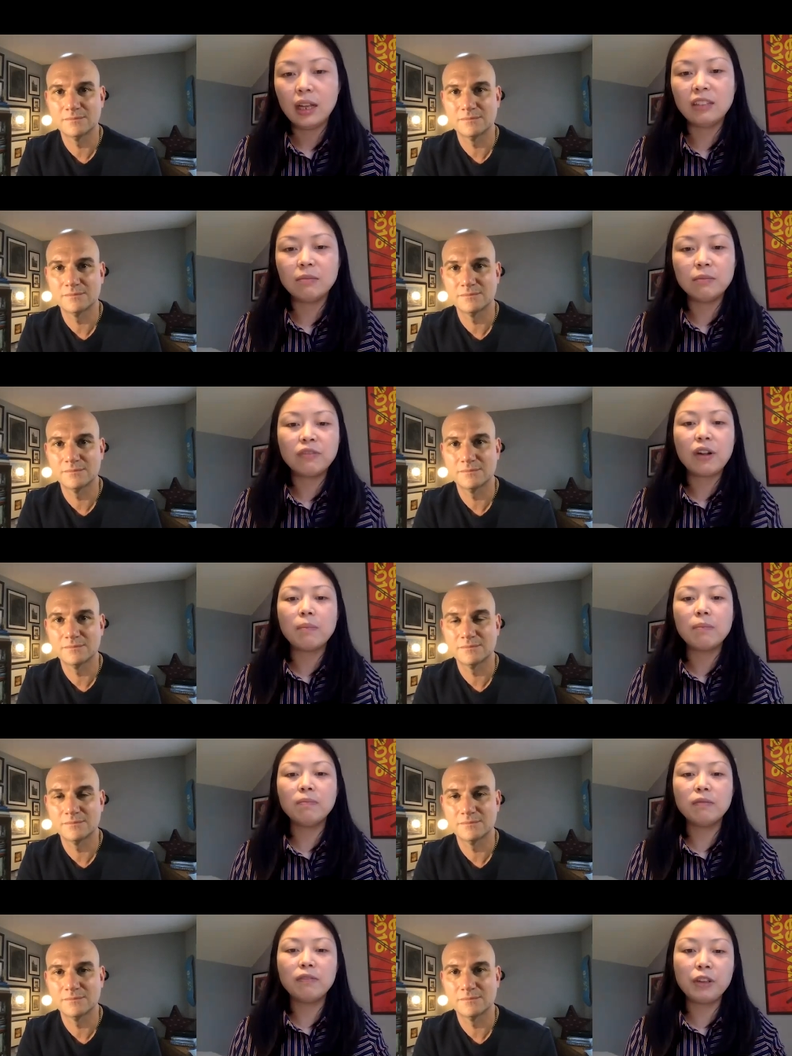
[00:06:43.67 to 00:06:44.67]
Speaker 1: um,
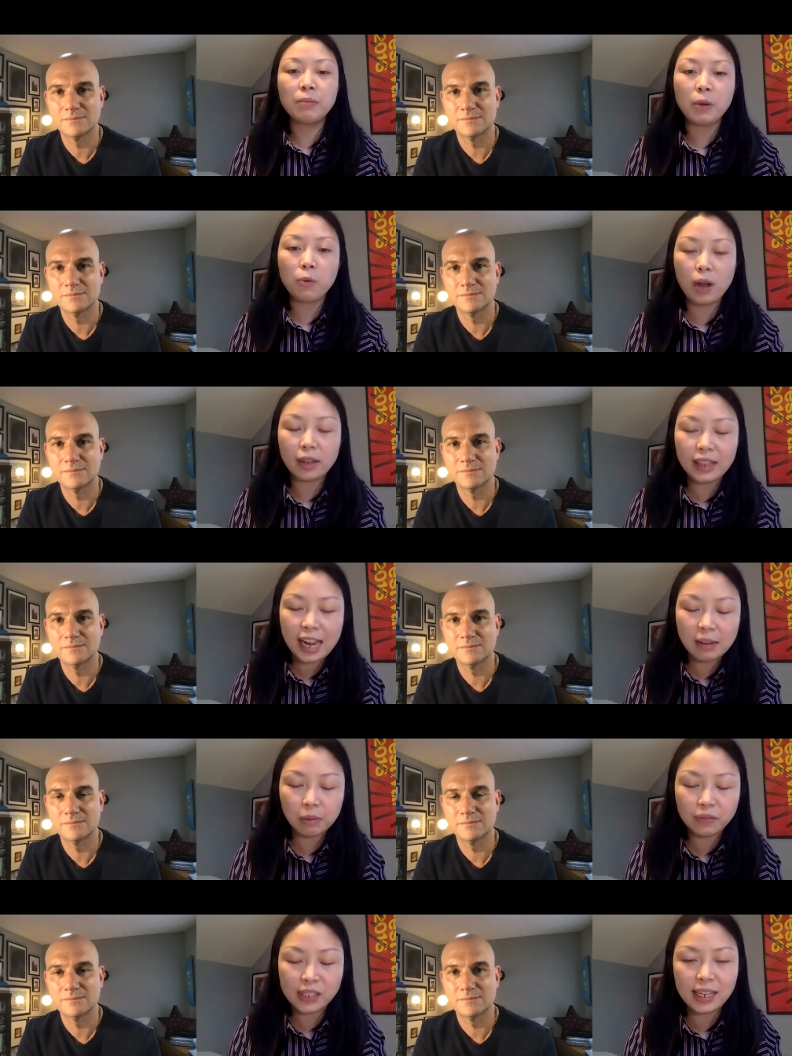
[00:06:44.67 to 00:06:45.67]
from filming what
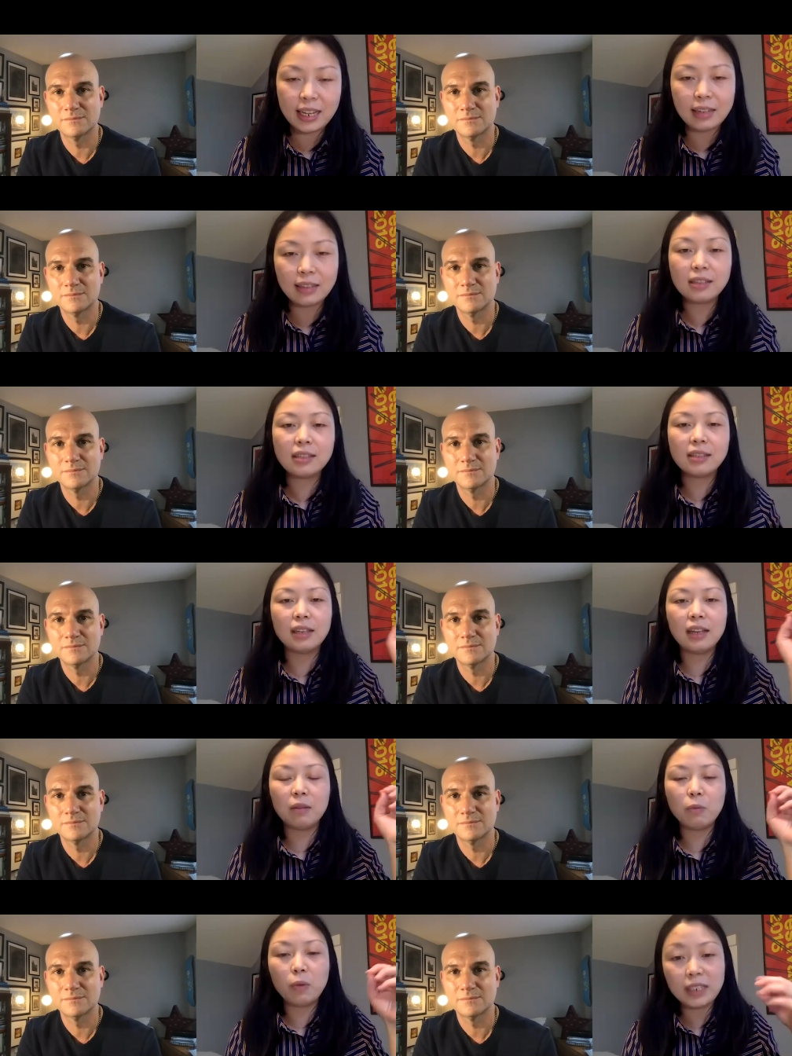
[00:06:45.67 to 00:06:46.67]
type of scenes,
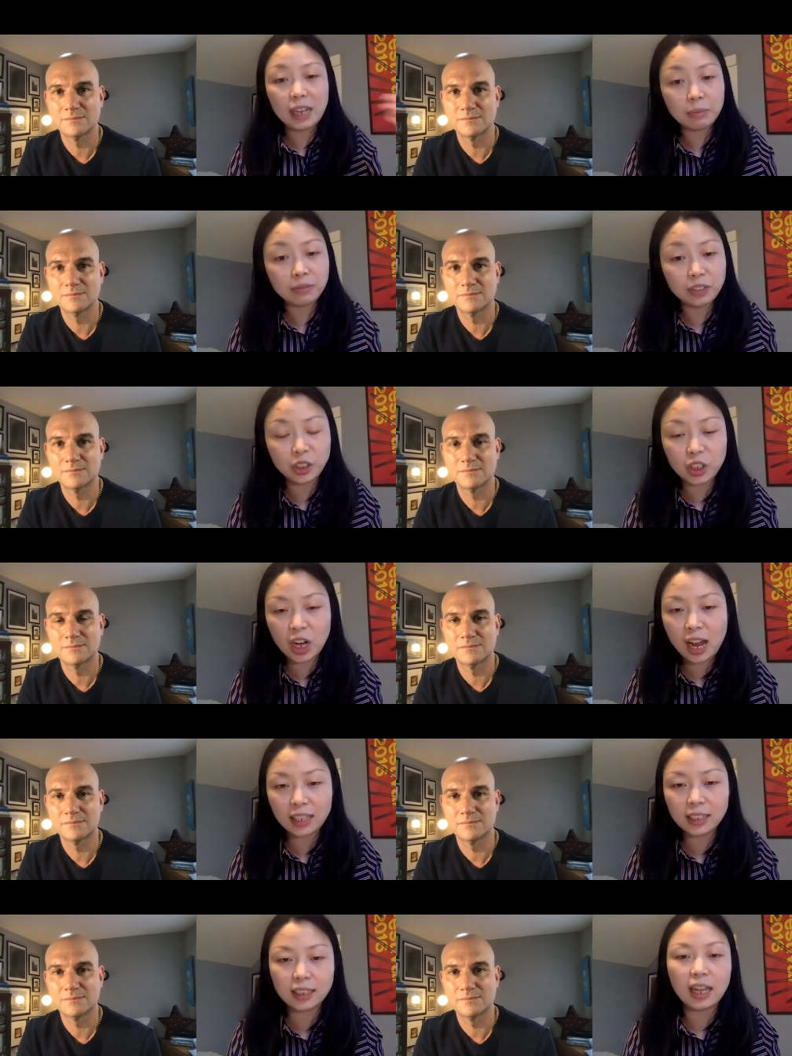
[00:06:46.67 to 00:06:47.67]
uh, what type of
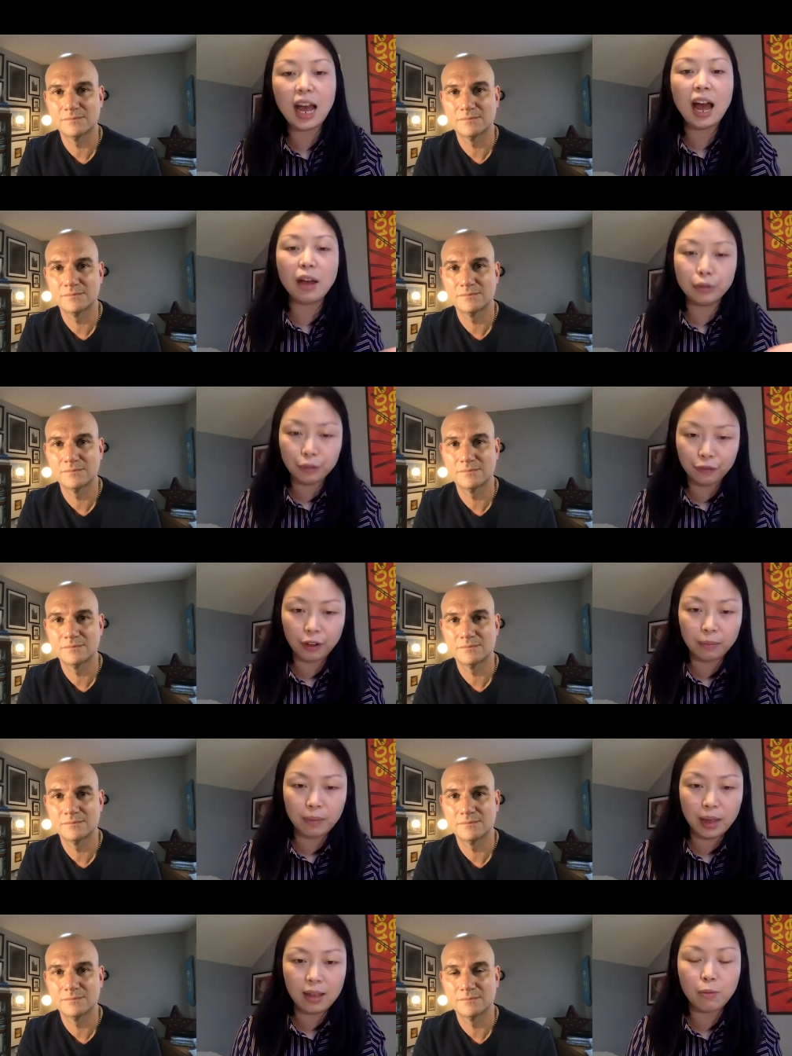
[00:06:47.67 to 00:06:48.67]
shots, how to
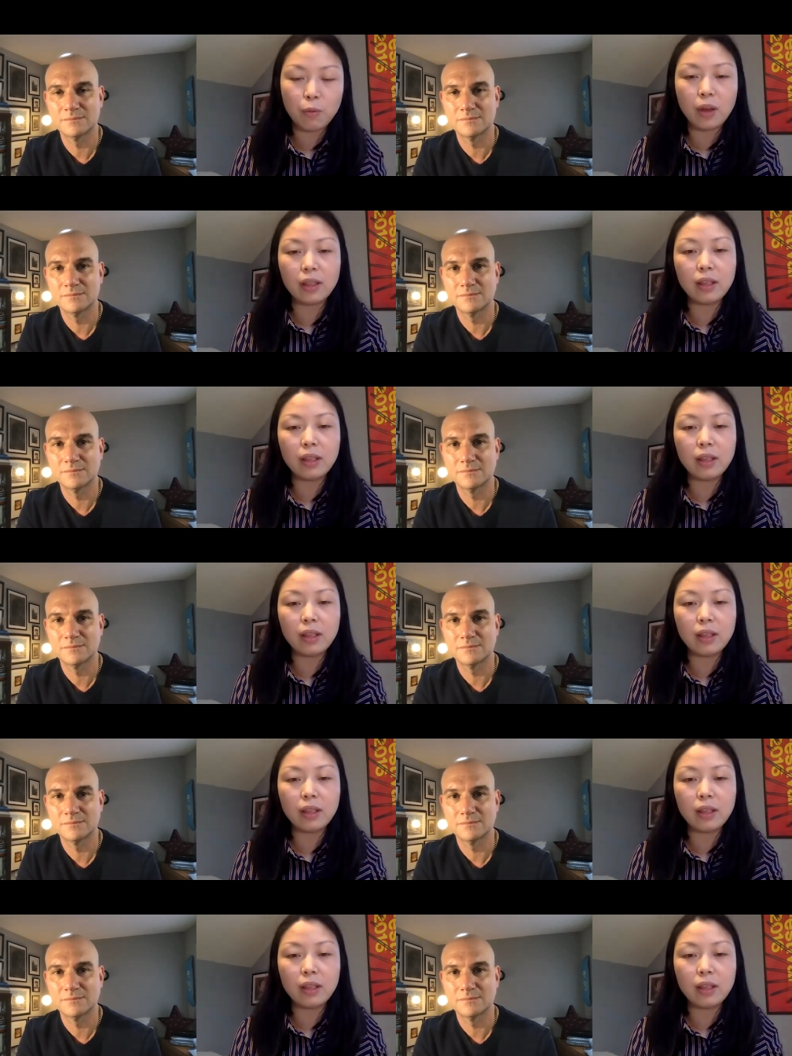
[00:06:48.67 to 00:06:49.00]
film it, what